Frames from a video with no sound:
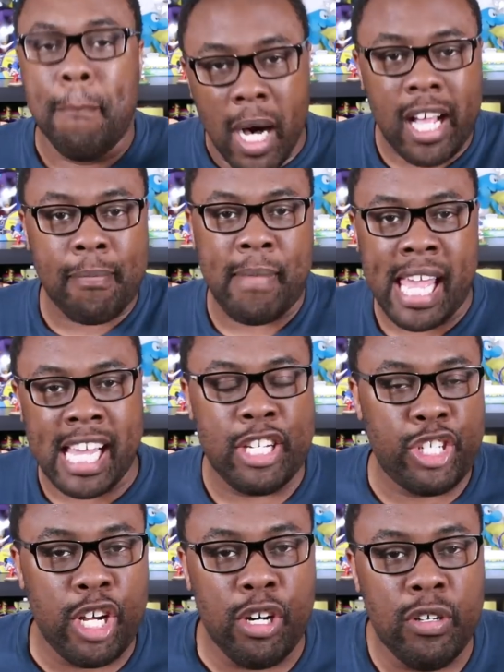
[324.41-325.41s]
Muckman
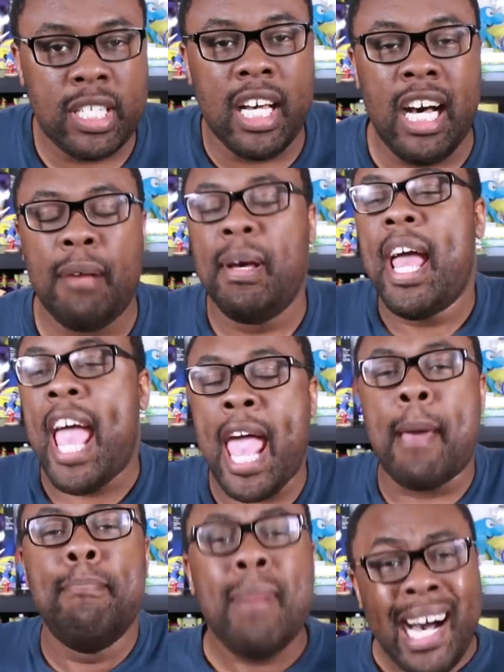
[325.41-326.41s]
shows up,
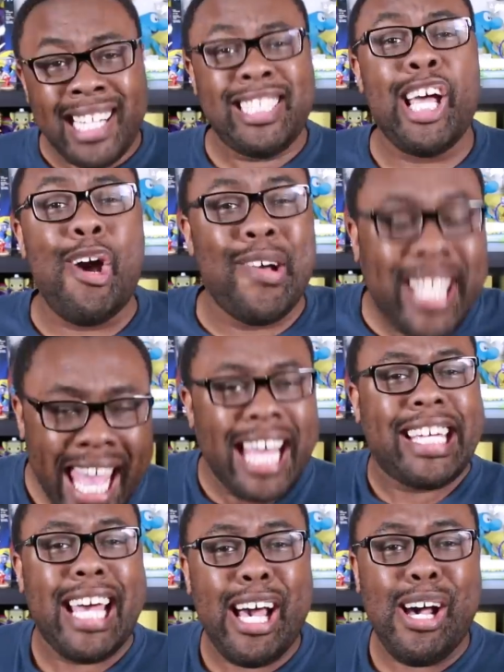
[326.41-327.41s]
and Mondo
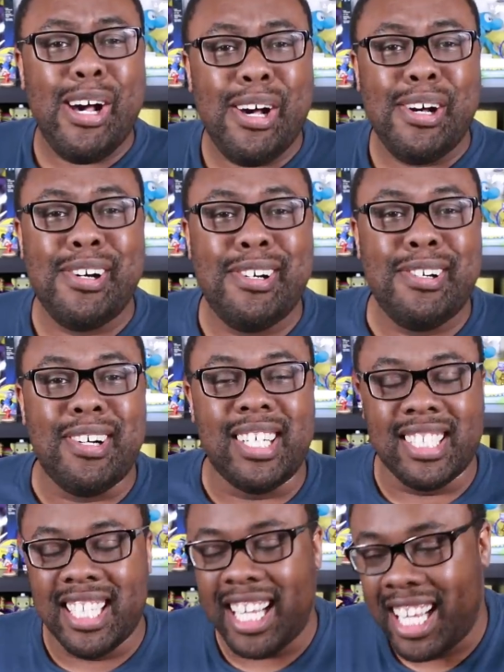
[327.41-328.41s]

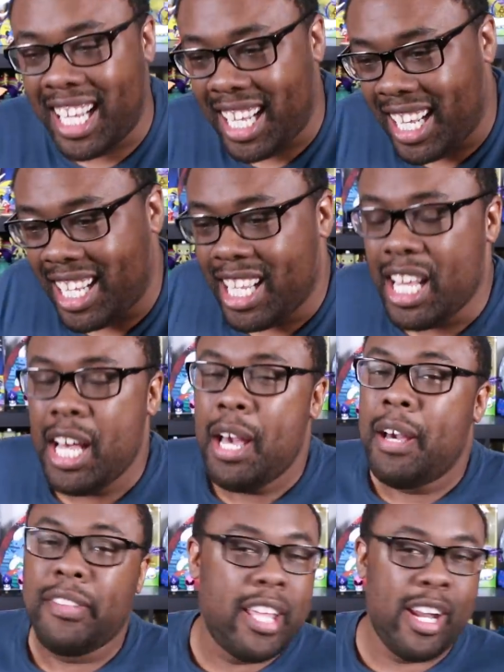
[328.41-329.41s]
Gecko!
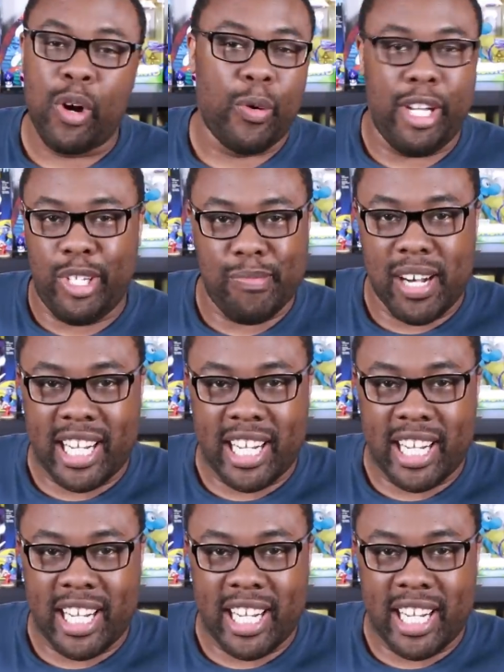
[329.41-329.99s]
They don't really do